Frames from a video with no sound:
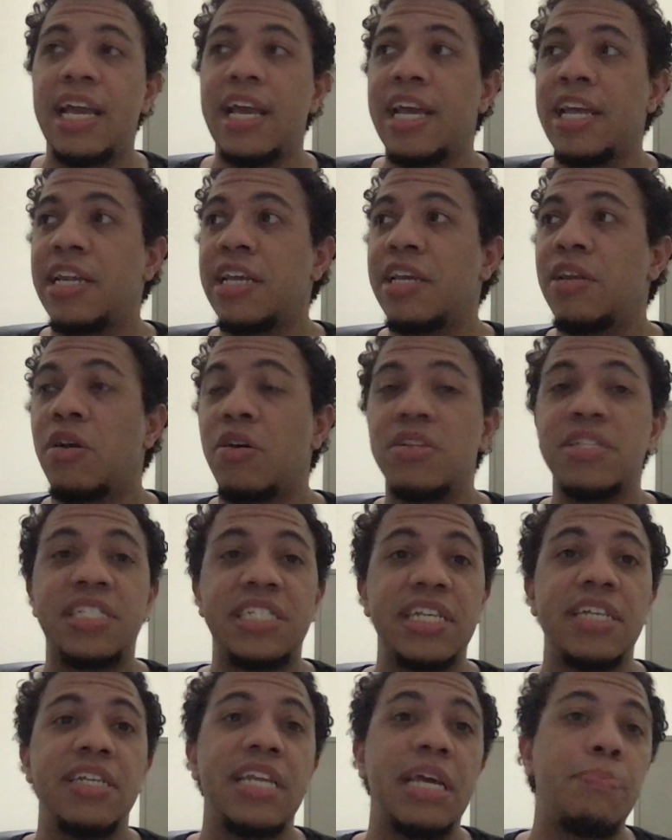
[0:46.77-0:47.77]
and then all of a
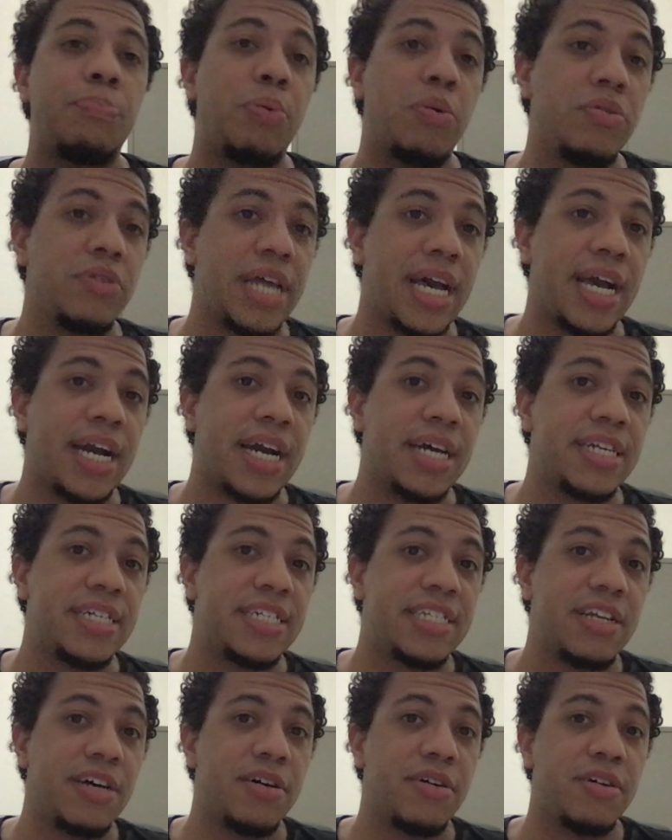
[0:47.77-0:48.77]
sudden they pull that kind of
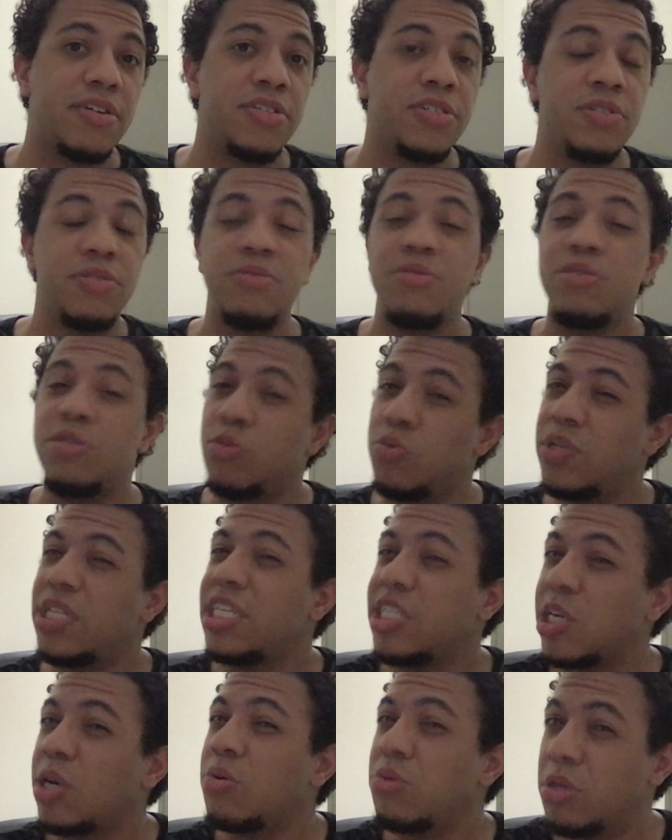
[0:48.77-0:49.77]
stunt on you. You really
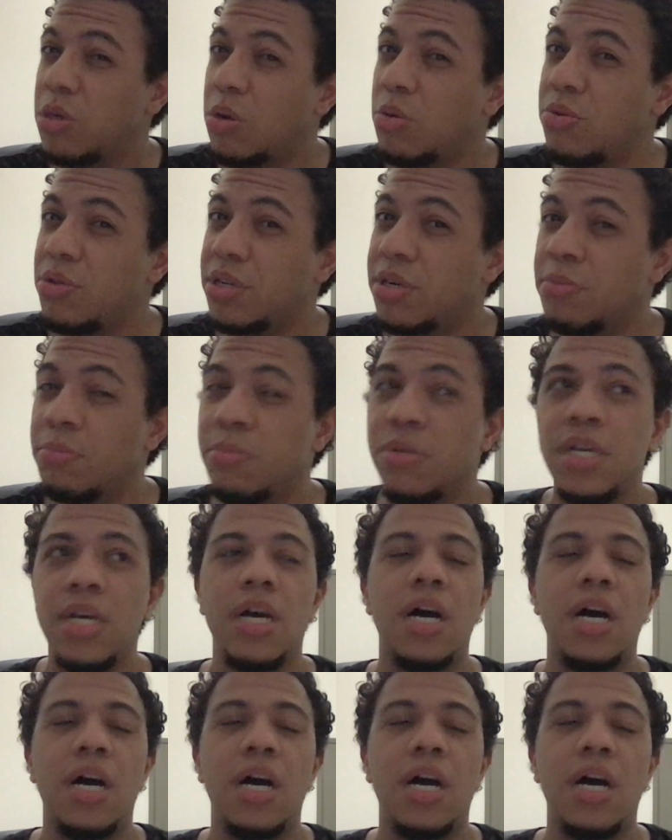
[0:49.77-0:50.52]
don't know them.